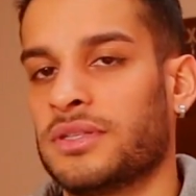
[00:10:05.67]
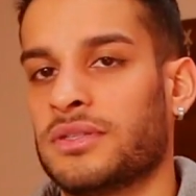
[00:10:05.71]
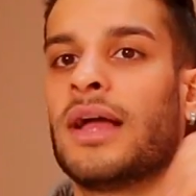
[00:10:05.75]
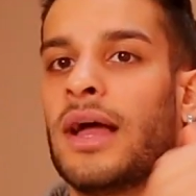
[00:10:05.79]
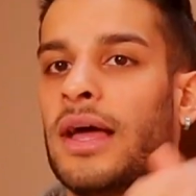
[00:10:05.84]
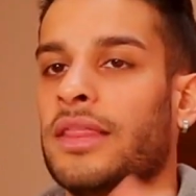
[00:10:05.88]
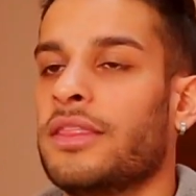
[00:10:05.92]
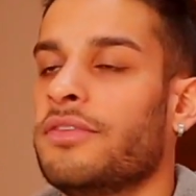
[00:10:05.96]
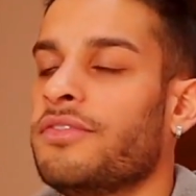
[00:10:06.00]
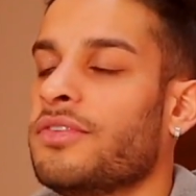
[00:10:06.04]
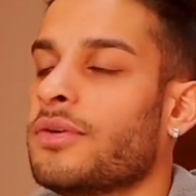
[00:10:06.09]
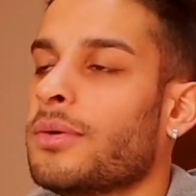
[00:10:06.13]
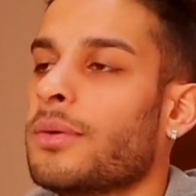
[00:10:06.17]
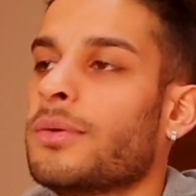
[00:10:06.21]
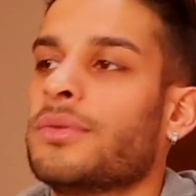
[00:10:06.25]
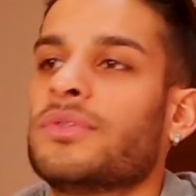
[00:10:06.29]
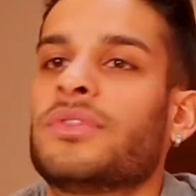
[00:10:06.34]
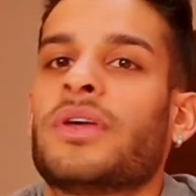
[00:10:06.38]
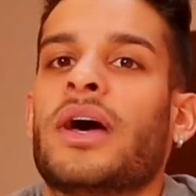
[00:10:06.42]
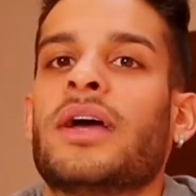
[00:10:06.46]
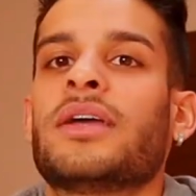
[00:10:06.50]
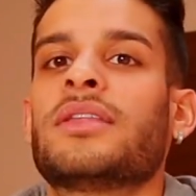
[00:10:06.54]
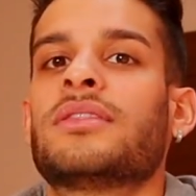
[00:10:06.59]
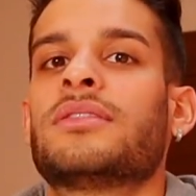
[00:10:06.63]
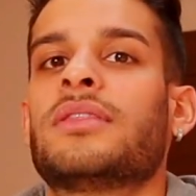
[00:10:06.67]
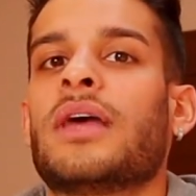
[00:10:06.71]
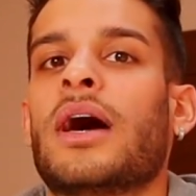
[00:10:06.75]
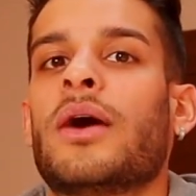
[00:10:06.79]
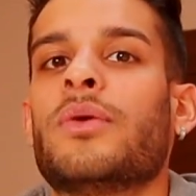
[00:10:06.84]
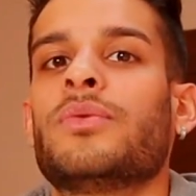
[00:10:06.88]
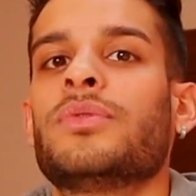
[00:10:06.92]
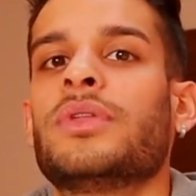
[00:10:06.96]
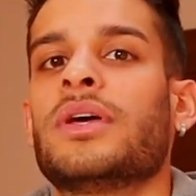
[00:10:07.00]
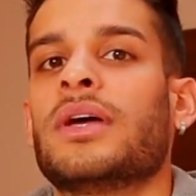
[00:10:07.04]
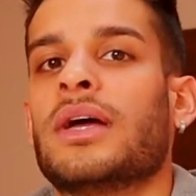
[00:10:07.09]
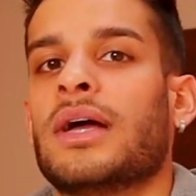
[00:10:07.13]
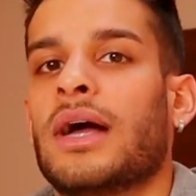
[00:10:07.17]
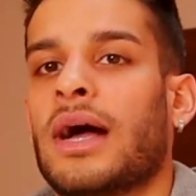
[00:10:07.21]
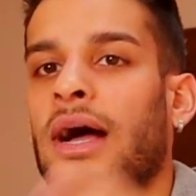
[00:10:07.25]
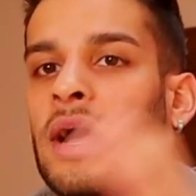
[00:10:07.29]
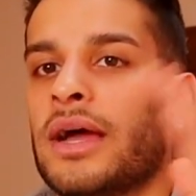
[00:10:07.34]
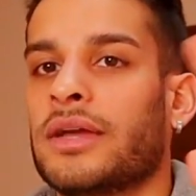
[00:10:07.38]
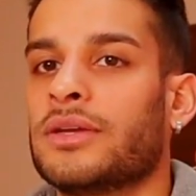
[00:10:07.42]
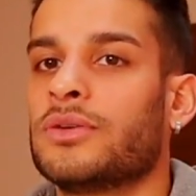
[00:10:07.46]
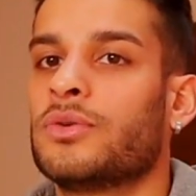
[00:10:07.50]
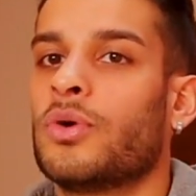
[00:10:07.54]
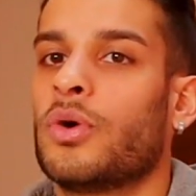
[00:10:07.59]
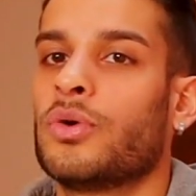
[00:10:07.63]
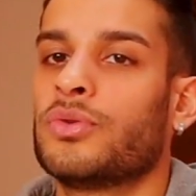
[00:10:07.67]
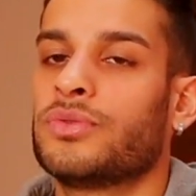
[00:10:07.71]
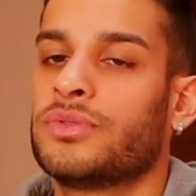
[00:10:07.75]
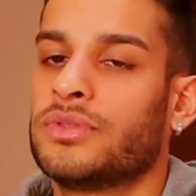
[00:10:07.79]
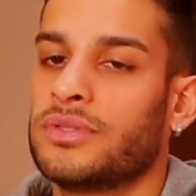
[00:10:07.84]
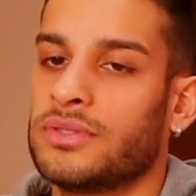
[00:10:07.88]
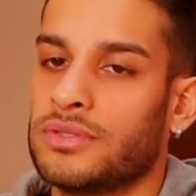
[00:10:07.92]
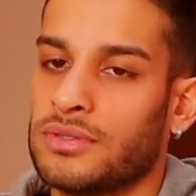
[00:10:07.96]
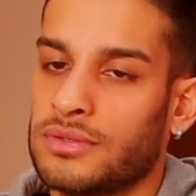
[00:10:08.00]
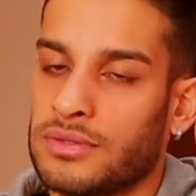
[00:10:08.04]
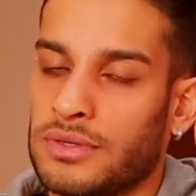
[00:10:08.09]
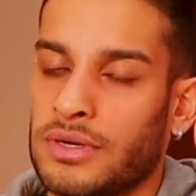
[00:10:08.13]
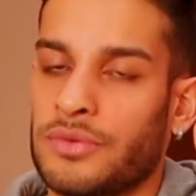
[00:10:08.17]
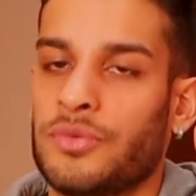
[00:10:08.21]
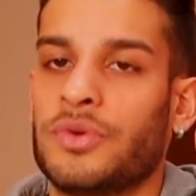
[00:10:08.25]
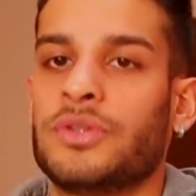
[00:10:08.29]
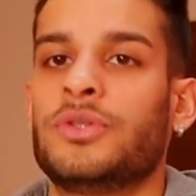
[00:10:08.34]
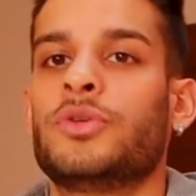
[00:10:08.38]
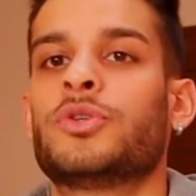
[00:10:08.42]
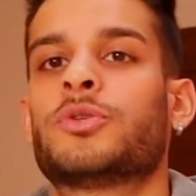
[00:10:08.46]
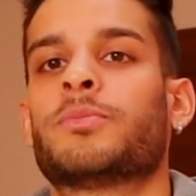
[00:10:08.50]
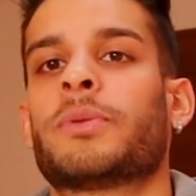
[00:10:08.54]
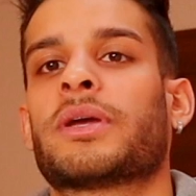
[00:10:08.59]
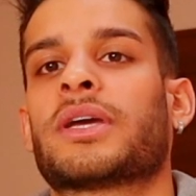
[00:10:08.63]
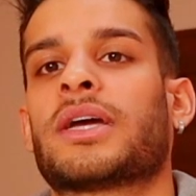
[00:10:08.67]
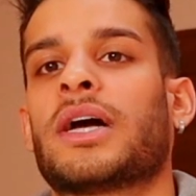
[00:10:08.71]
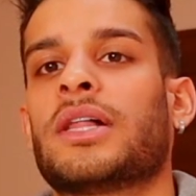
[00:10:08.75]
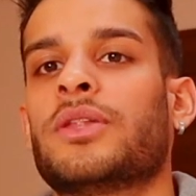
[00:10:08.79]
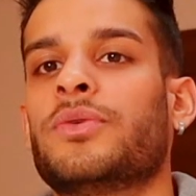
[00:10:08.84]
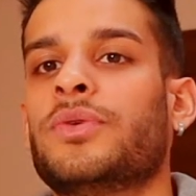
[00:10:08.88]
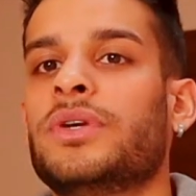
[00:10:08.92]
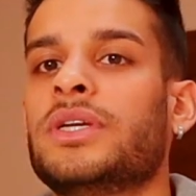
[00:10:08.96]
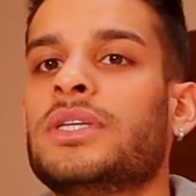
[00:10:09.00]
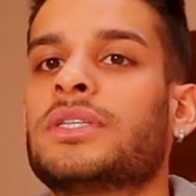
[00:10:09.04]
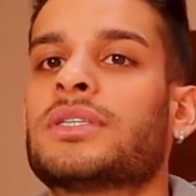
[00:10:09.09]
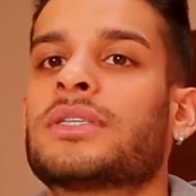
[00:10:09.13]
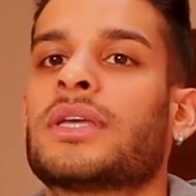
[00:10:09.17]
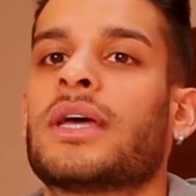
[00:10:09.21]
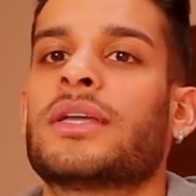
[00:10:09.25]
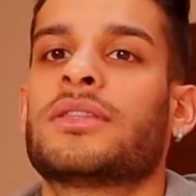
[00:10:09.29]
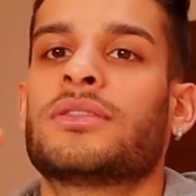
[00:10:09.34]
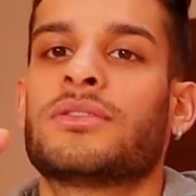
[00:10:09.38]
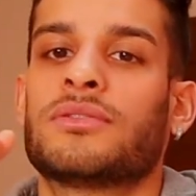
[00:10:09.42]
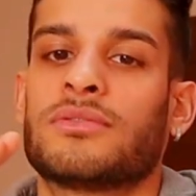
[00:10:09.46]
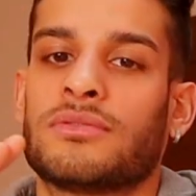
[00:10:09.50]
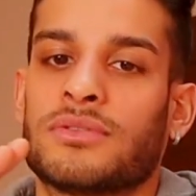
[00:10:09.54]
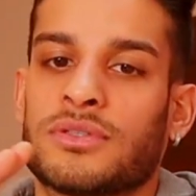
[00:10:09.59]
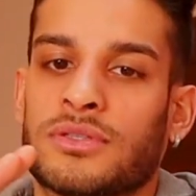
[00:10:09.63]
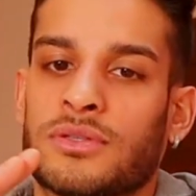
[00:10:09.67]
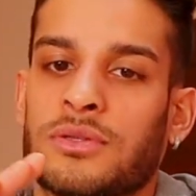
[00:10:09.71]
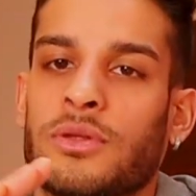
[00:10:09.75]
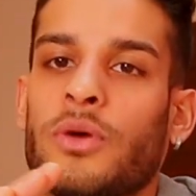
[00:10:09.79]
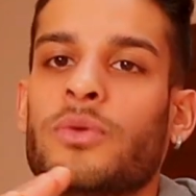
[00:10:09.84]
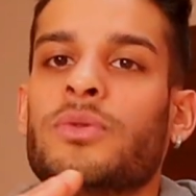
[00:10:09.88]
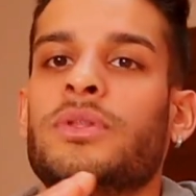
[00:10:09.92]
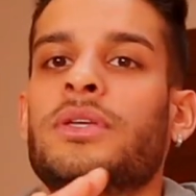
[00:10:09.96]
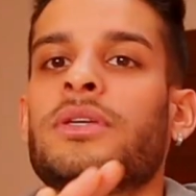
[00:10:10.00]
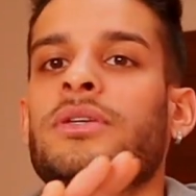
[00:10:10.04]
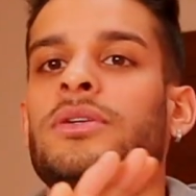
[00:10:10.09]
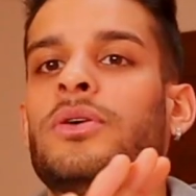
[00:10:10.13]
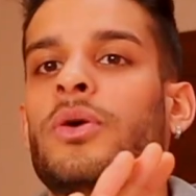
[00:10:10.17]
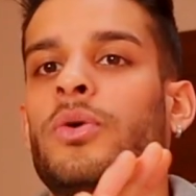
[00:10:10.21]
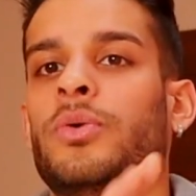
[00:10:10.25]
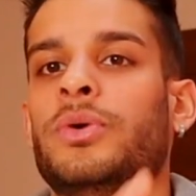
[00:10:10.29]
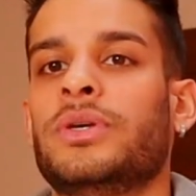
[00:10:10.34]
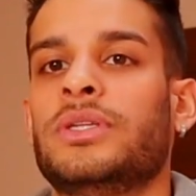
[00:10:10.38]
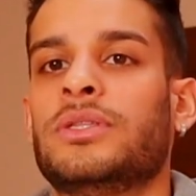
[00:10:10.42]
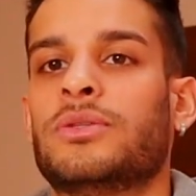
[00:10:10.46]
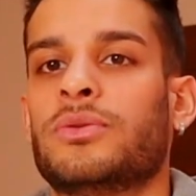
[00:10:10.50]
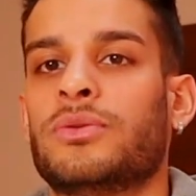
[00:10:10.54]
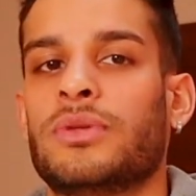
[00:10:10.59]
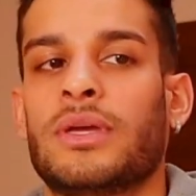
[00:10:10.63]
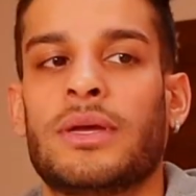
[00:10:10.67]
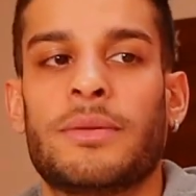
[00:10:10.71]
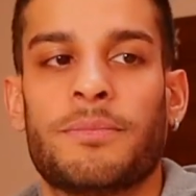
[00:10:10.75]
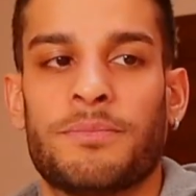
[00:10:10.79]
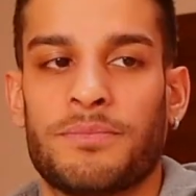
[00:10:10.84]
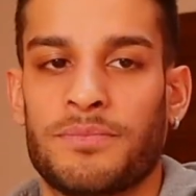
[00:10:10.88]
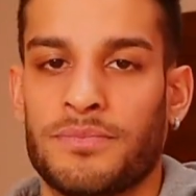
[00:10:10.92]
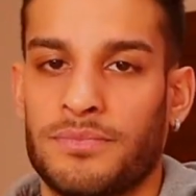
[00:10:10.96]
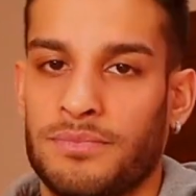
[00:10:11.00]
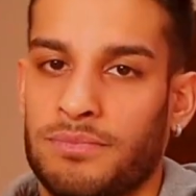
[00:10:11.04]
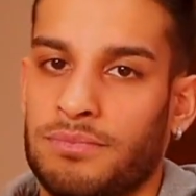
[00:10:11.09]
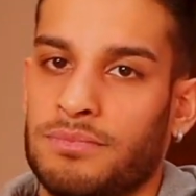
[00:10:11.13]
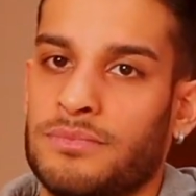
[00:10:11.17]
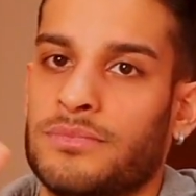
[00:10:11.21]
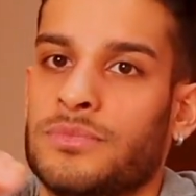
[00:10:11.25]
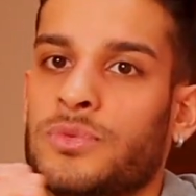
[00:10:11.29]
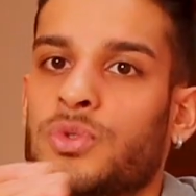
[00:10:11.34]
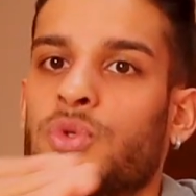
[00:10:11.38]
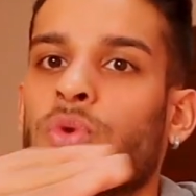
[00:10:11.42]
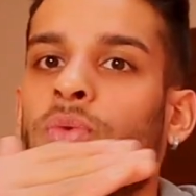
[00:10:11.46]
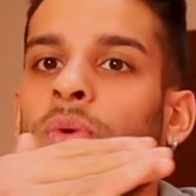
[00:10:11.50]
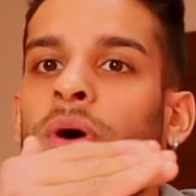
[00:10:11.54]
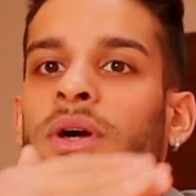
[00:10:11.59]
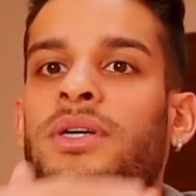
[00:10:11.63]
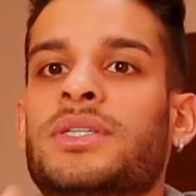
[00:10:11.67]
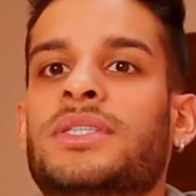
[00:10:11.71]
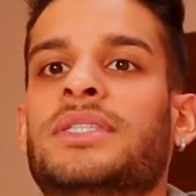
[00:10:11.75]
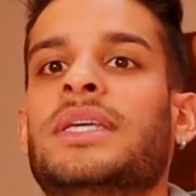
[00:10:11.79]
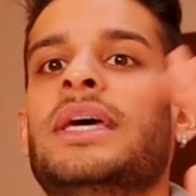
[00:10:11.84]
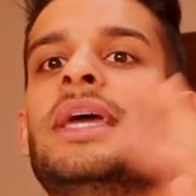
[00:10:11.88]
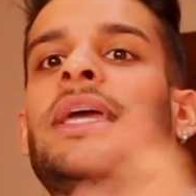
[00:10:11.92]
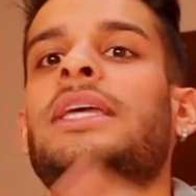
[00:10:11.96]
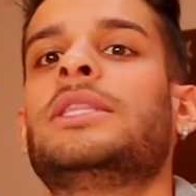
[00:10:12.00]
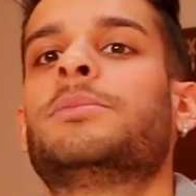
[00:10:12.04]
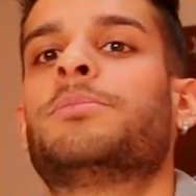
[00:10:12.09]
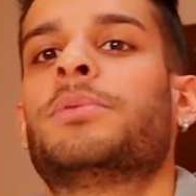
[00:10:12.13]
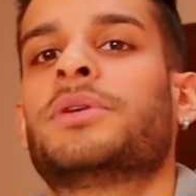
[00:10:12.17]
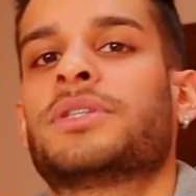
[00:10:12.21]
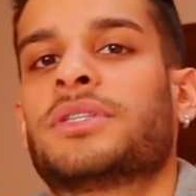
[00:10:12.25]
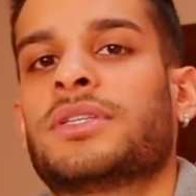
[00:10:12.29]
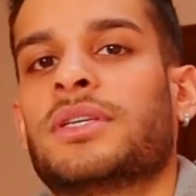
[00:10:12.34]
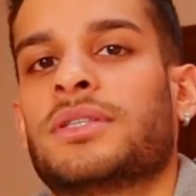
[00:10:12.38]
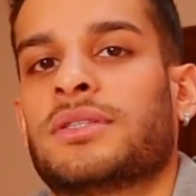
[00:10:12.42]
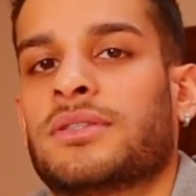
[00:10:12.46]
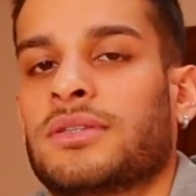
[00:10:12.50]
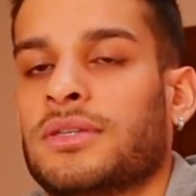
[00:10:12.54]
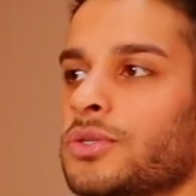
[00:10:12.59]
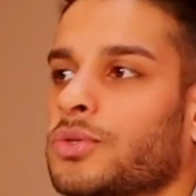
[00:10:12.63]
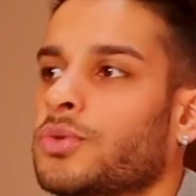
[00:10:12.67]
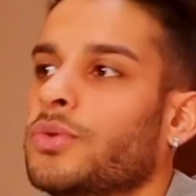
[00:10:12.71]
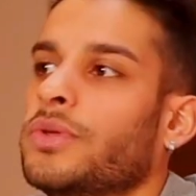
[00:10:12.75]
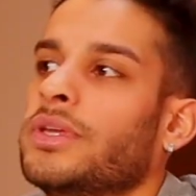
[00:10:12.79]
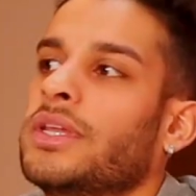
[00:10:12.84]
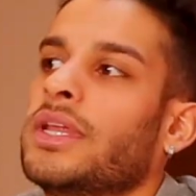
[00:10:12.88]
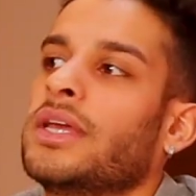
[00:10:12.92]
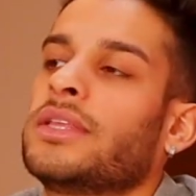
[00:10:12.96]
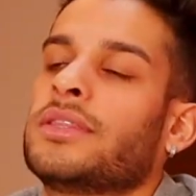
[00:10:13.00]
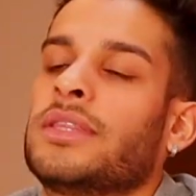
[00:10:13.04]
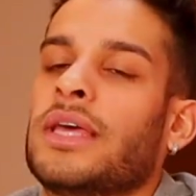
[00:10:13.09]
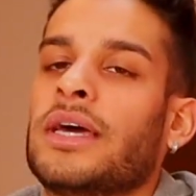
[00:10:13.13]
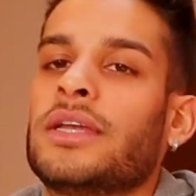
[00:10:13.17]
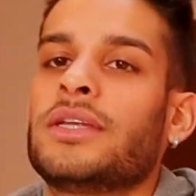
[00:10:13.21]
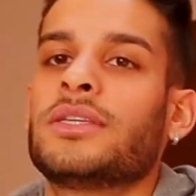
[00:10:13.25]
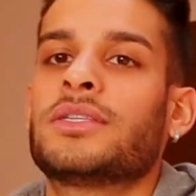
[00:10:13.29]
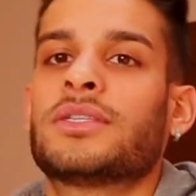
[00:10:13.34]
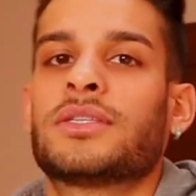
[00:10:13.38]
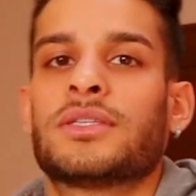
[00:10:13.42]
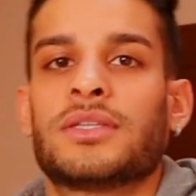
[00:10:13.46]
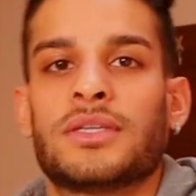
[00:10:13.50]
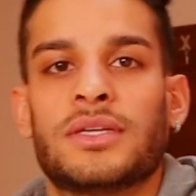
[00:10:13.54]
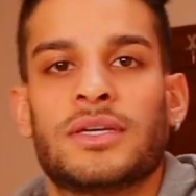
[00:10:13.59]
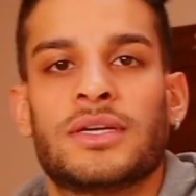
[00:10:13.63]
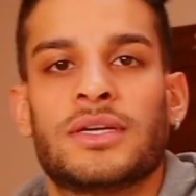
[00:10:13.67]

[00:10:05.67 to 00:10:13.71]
And if you're gonna diet down, I go reduce my calories and slowly go into that towards the 8%. So that is